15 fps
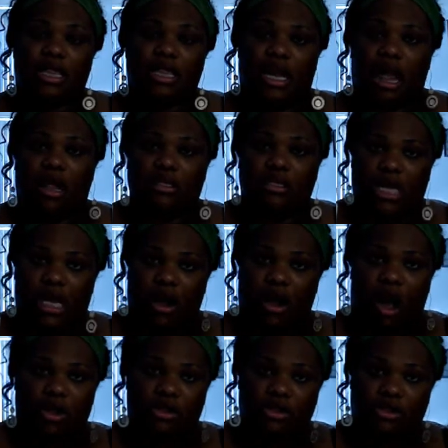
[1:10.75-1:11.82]
that I'll
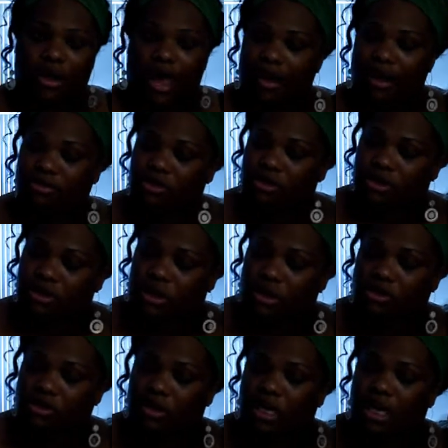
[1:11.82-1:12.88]
take also after
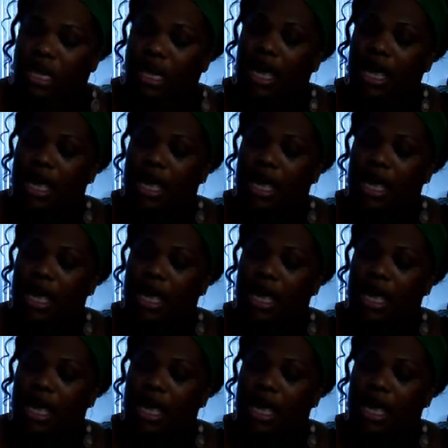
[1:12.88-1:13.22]
surgery.